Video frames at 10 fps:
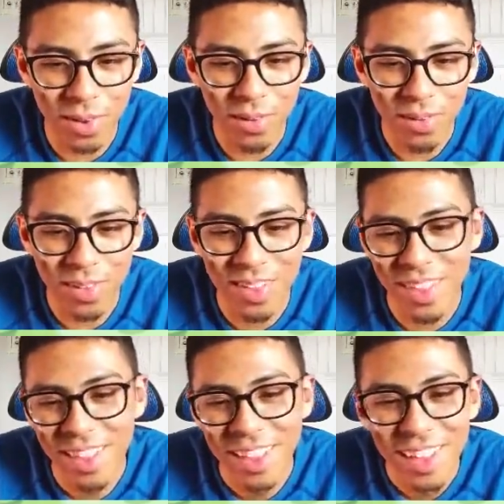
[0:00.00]

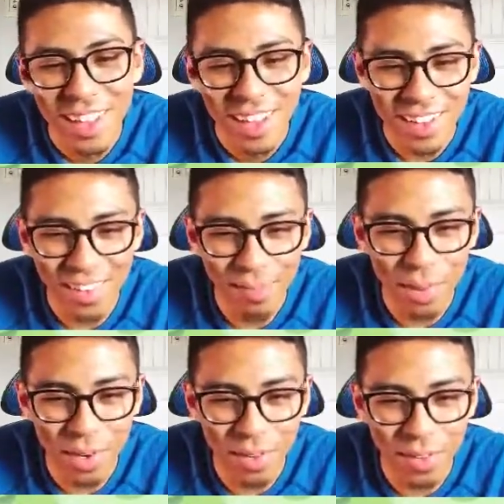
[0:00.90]
don't
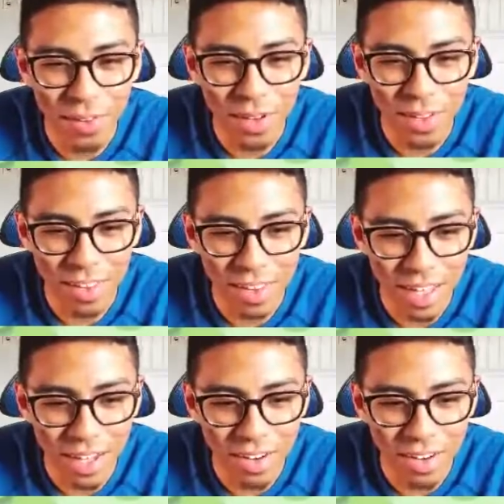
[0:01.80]
put yourself onto the gate.